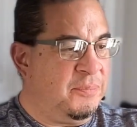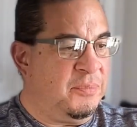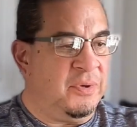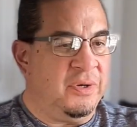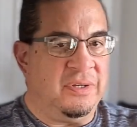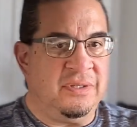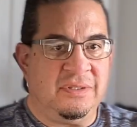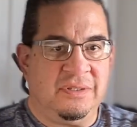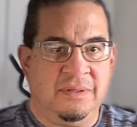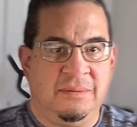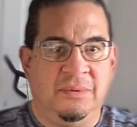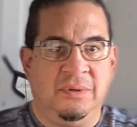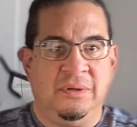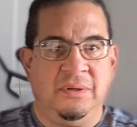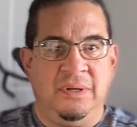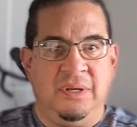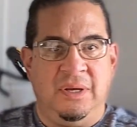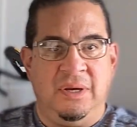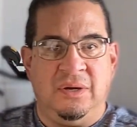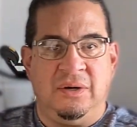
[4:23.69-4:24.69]
pretty similar
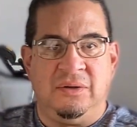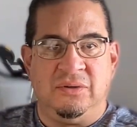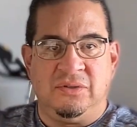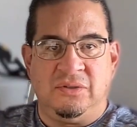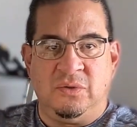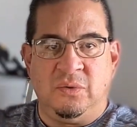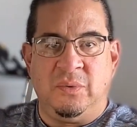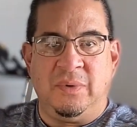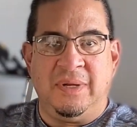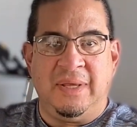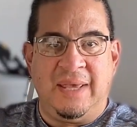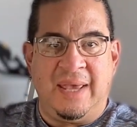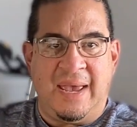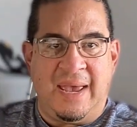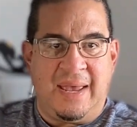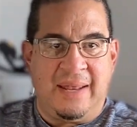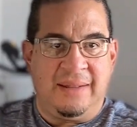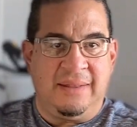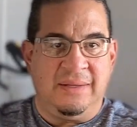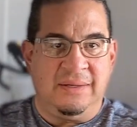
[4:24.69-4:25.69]
years to what he
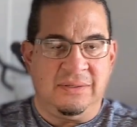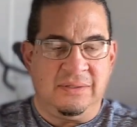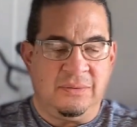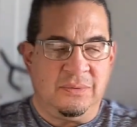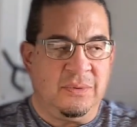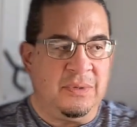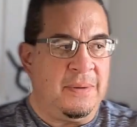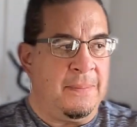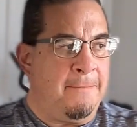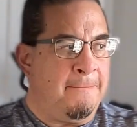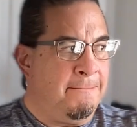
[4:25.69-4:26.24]
had this one.